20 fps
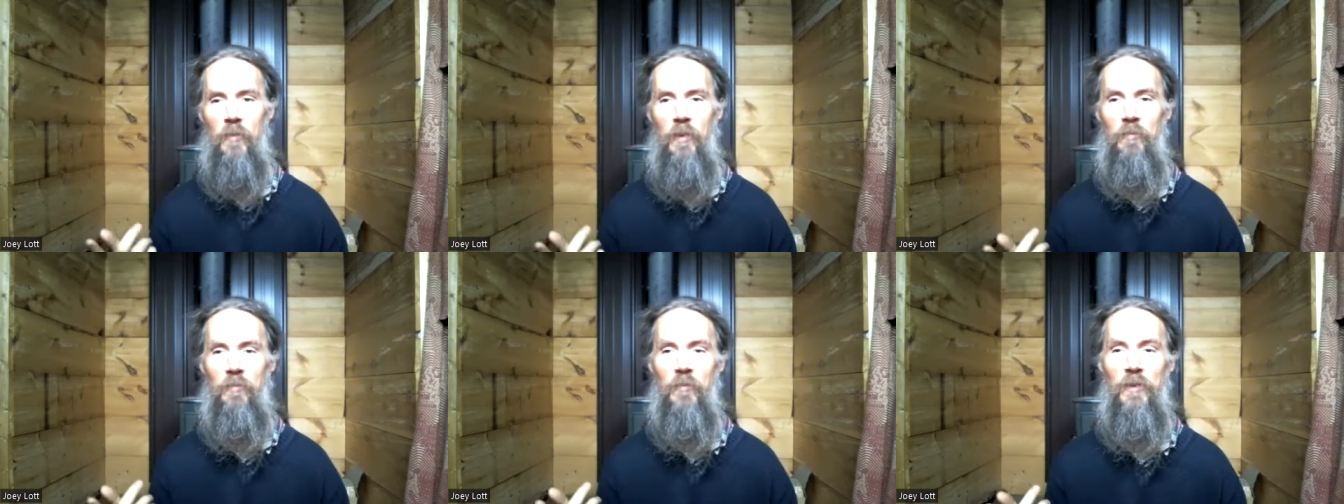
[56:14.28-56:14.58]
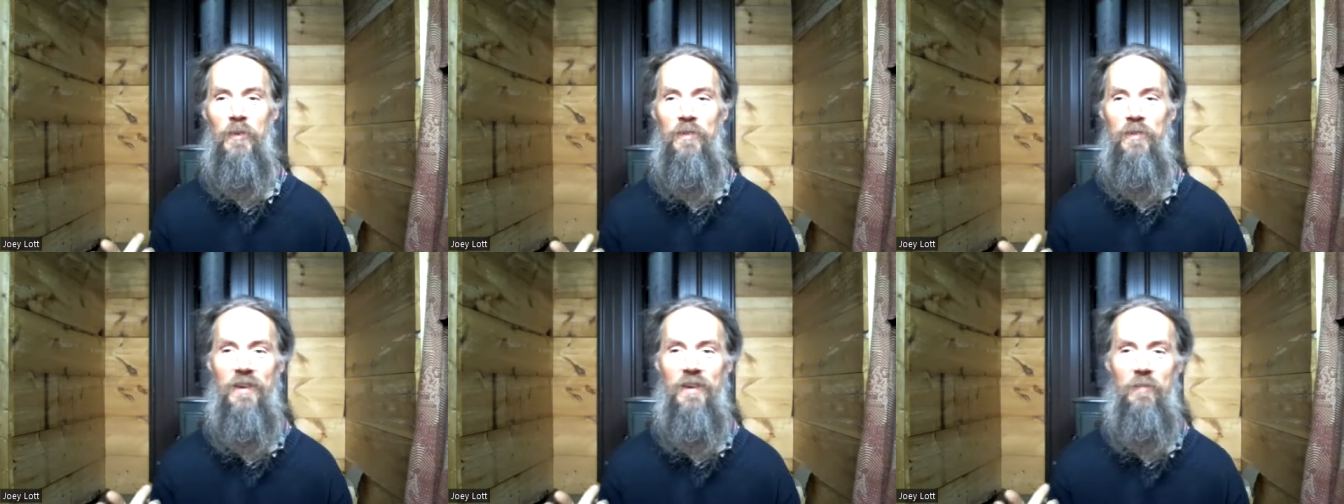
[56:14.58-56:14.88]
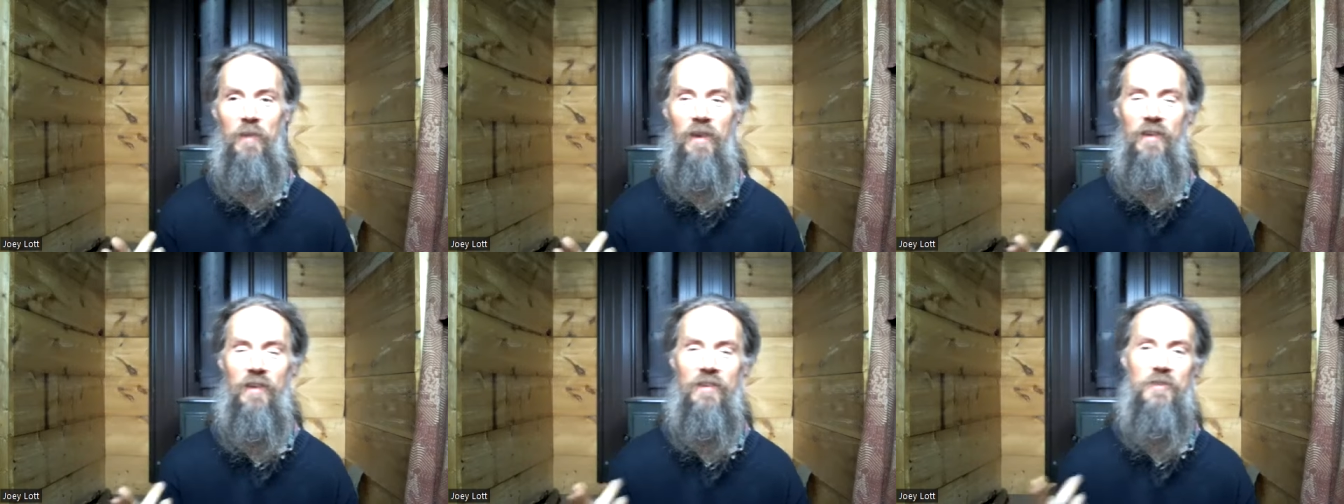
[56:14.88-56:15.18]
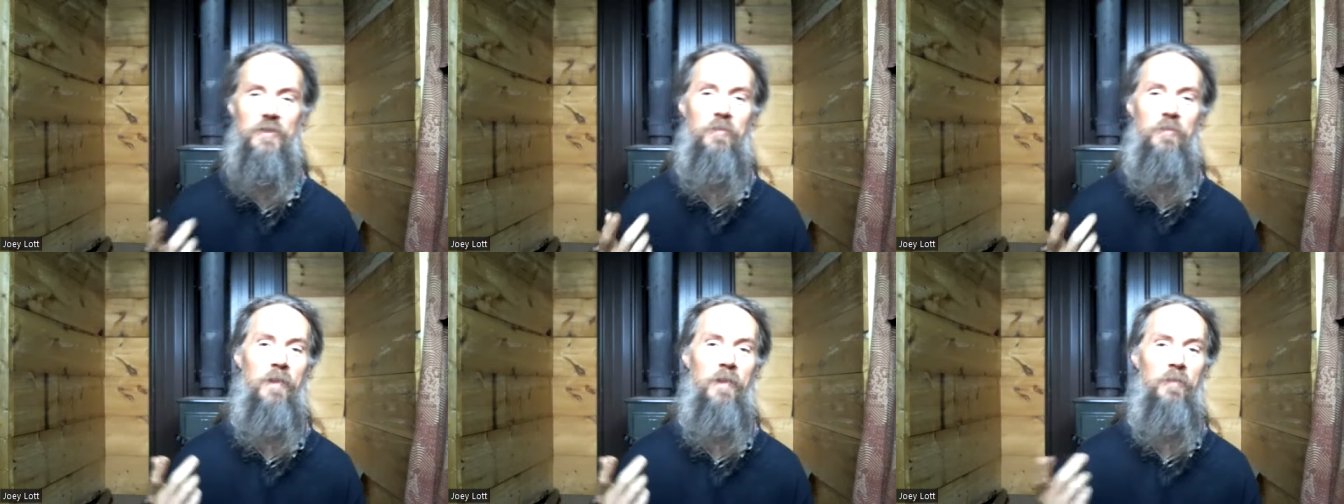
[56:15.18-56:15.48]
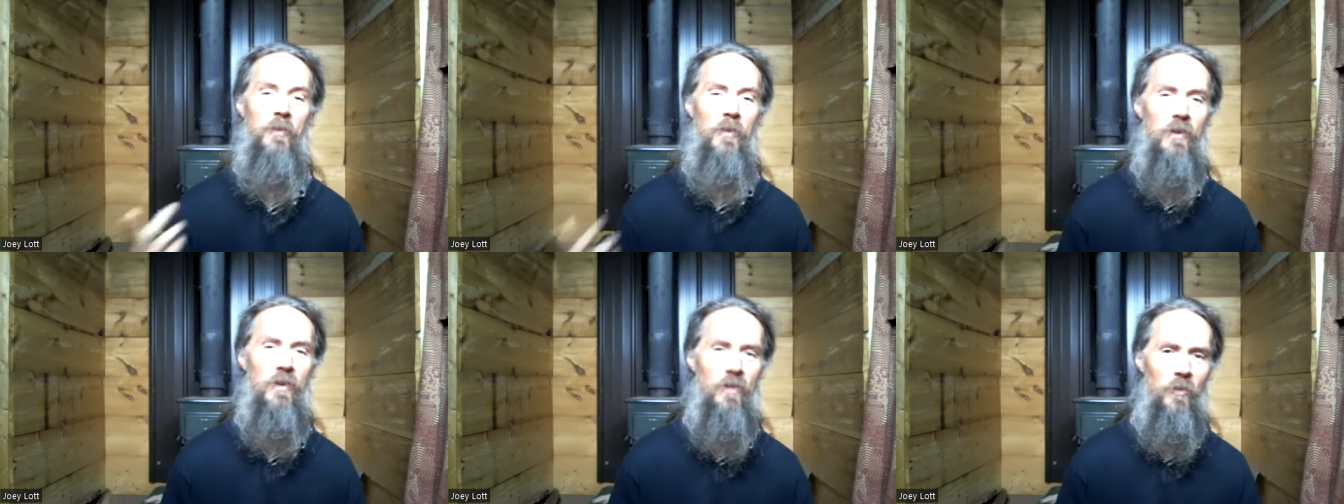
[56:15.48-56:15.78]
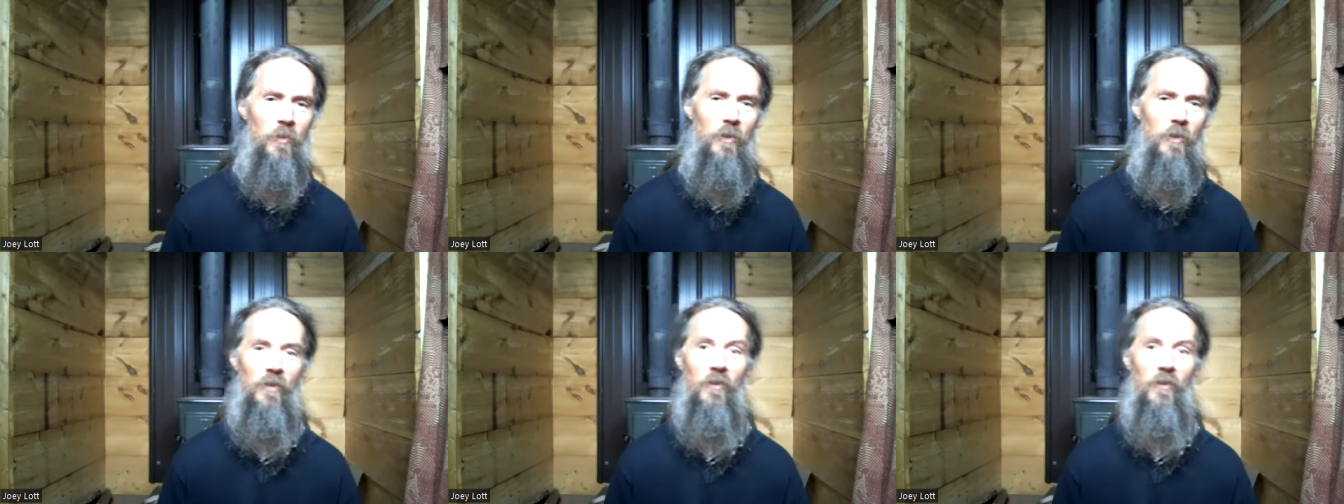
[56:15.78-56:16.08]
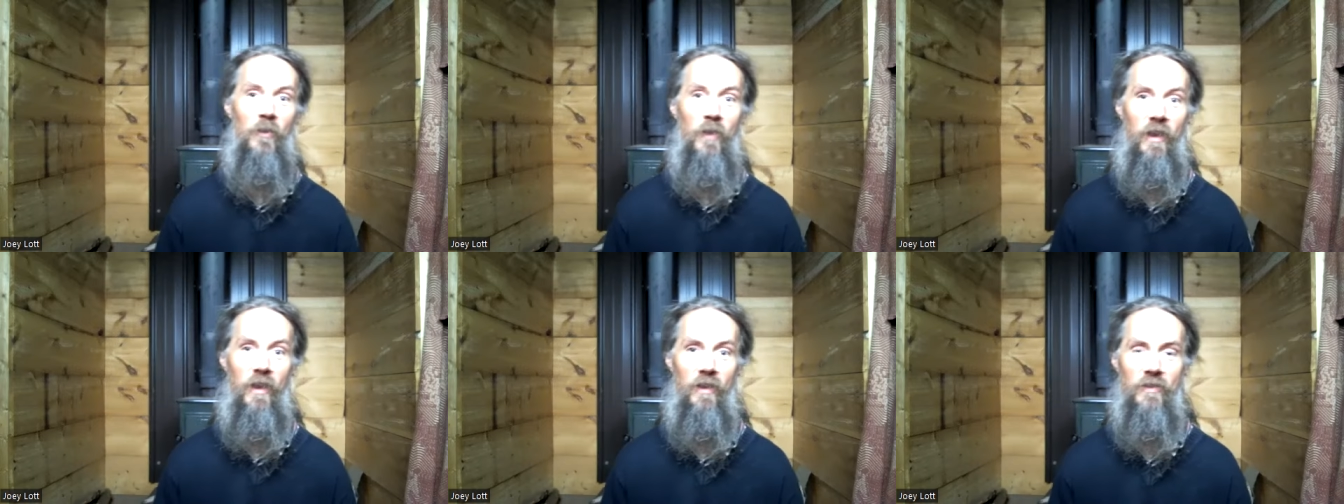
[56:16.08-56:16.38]
one more thing about it because you might be wondering, well,
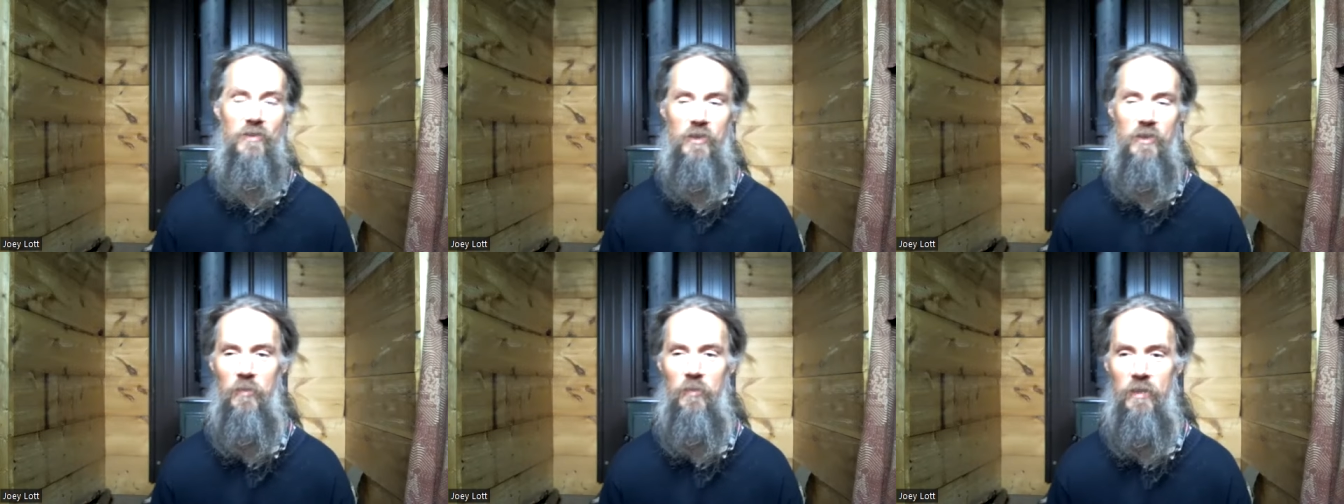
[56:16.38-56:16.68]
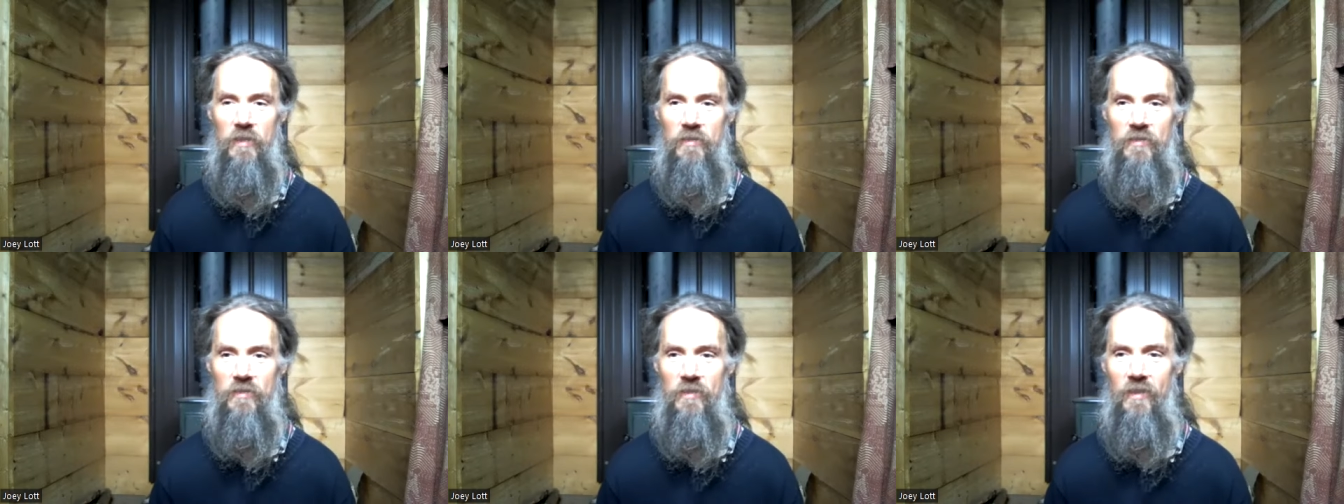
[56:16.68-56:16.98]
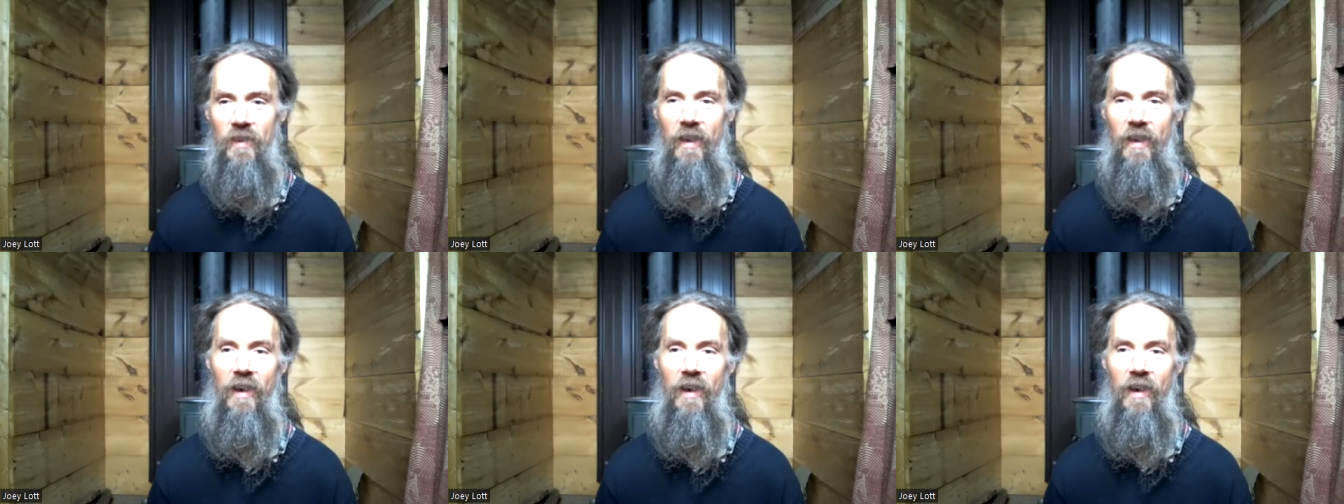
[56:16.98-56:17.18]
okay, gee whiz,